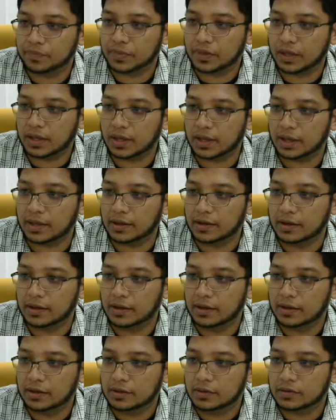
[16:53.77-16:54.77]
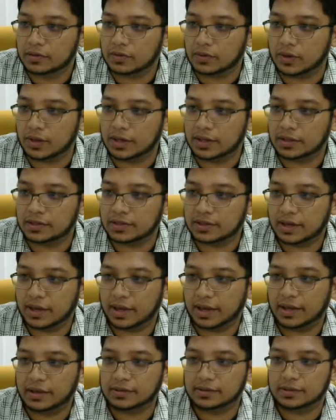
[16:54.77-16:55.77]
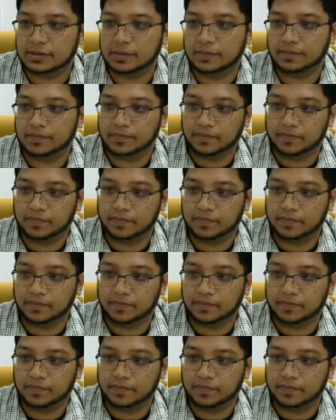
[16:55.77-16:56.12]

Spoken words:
Okay, so in this case,